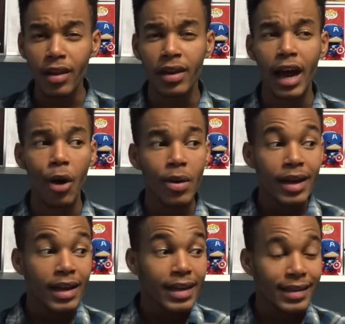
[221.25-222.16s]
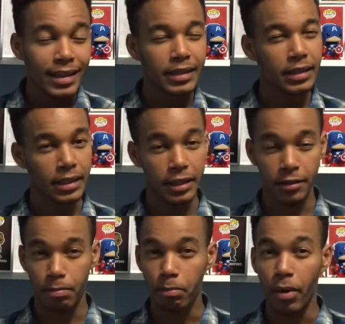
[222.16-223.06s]
Now, this
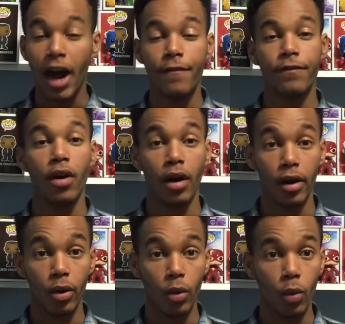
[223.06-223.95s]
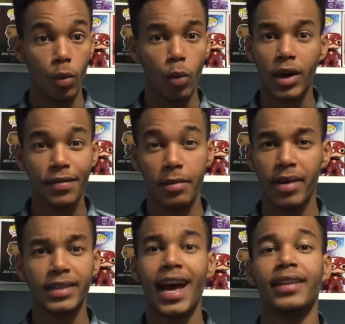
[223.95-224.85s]
is by far one of the
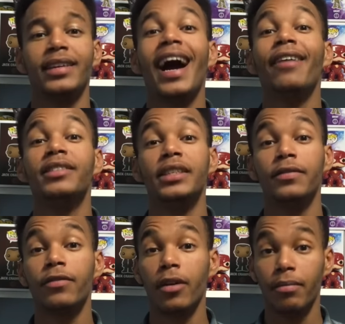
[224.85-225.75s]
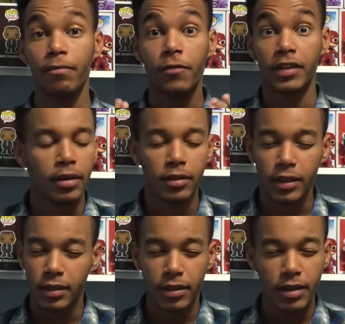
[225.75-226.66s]
best acting I have seen from Fitz.
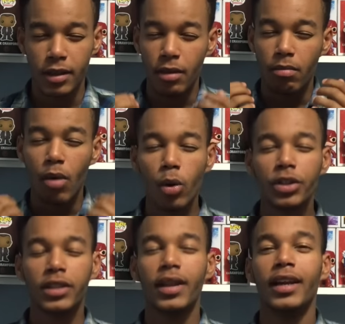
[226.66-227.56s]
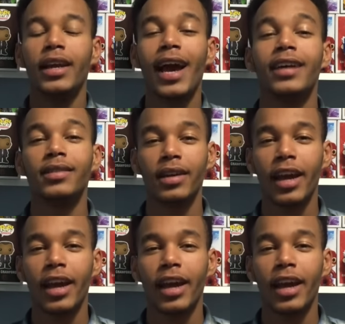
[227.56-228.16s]
Just the emotion that he has in the